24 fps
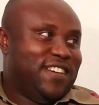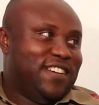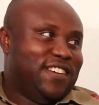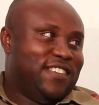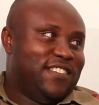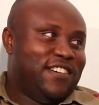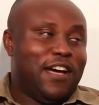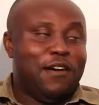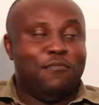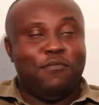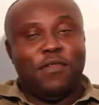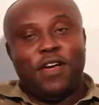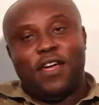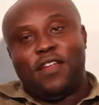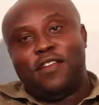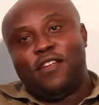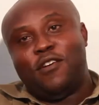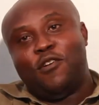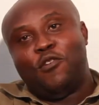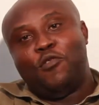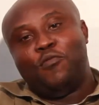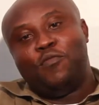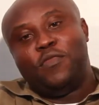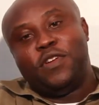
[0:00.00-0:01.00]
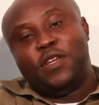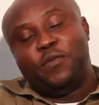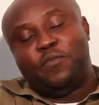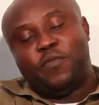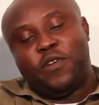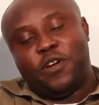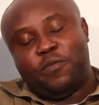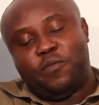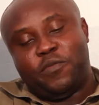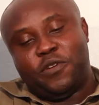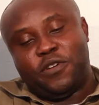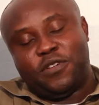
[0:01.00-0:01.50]
I'm an homely
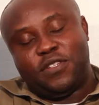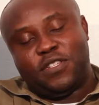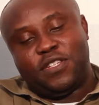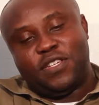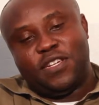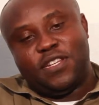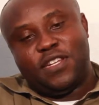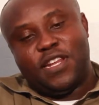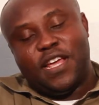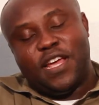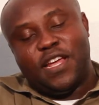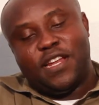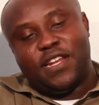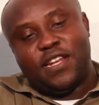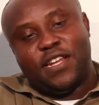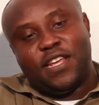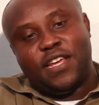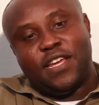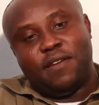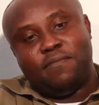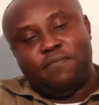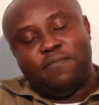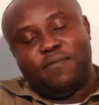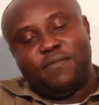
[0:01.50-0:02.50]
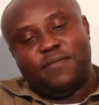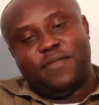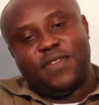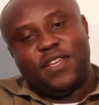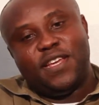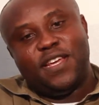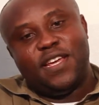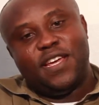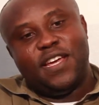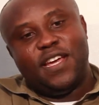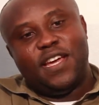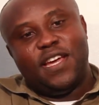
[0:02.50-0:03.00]
person, and
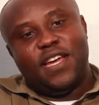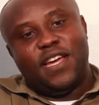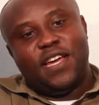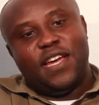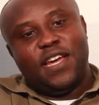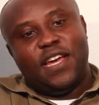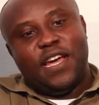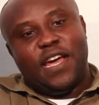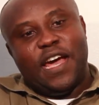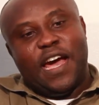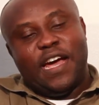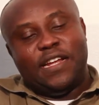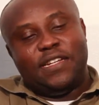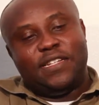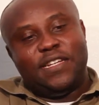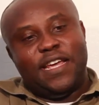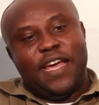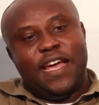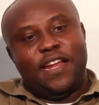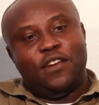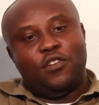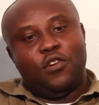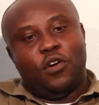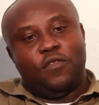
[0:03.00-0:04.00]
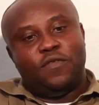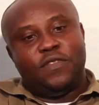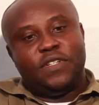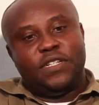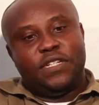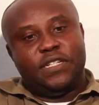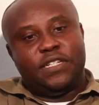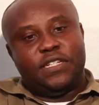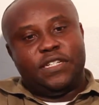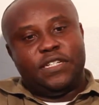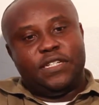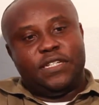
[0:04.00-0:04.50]
at the end of
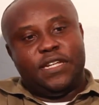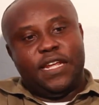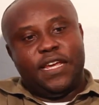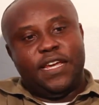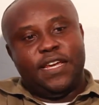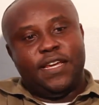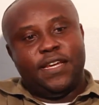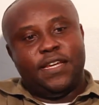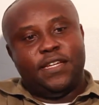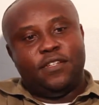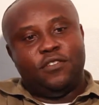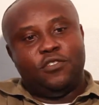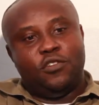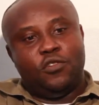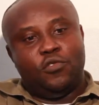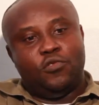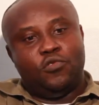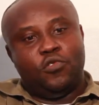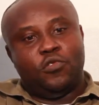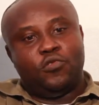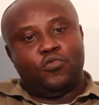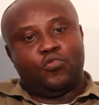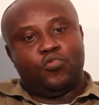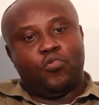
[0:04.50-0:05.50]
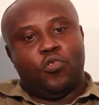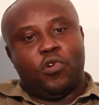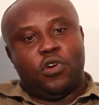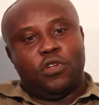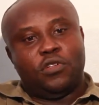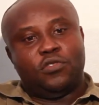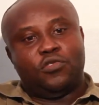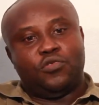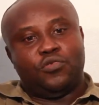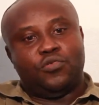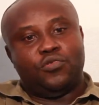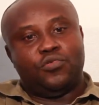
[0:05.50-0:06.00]
the day, you don't
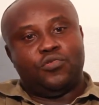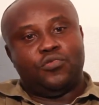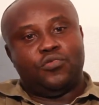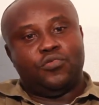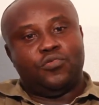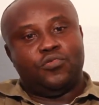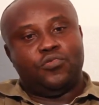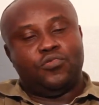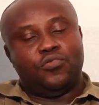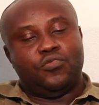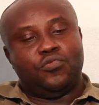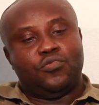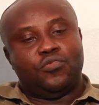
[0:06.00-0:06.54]
want to